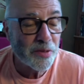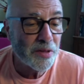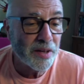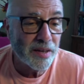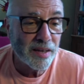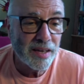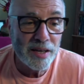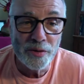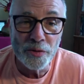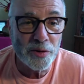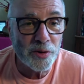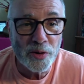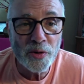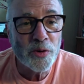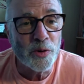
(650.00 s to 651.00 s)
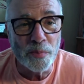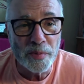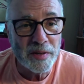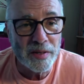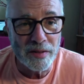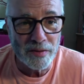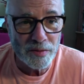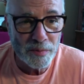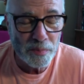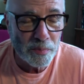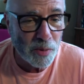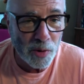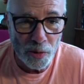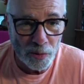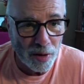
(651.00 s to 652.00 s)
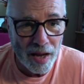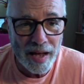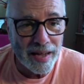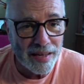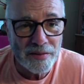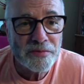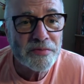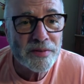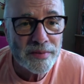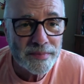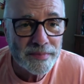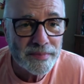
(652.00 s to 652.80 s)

think either group is pro-life.